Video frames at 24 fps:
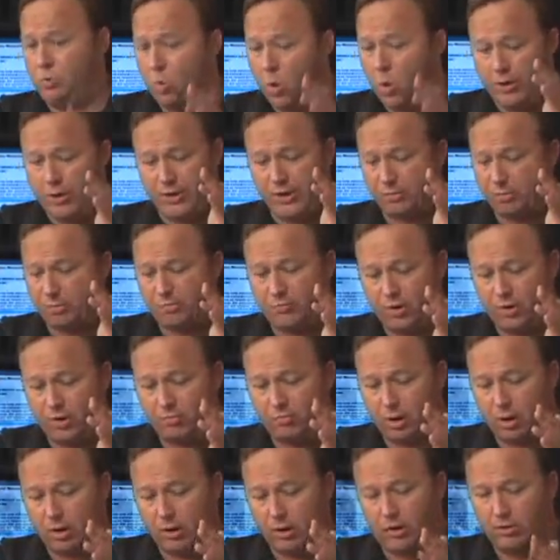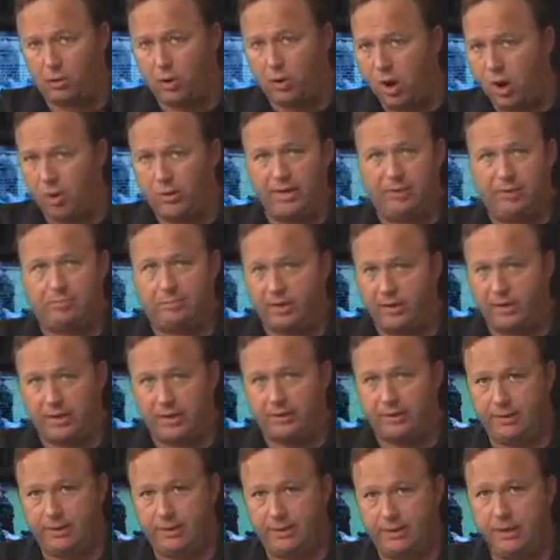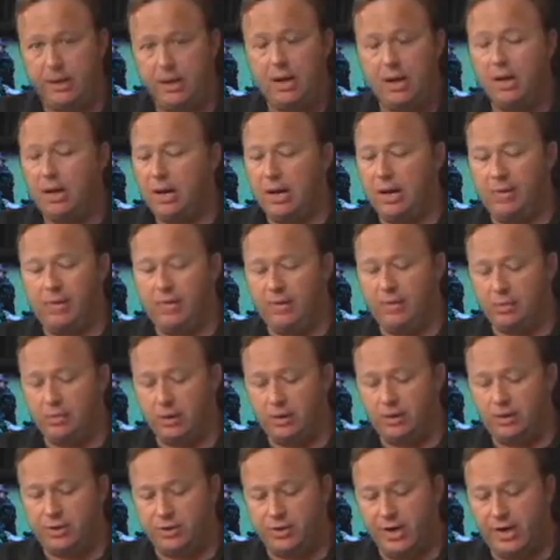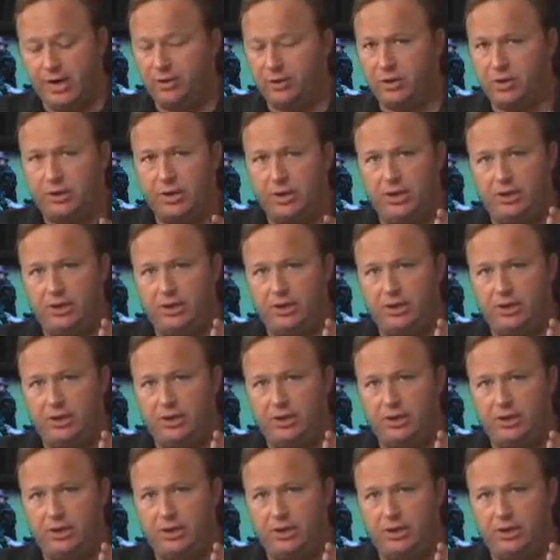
One year before the Berlin Wall, he predicted it, uh, that they were going to stage it.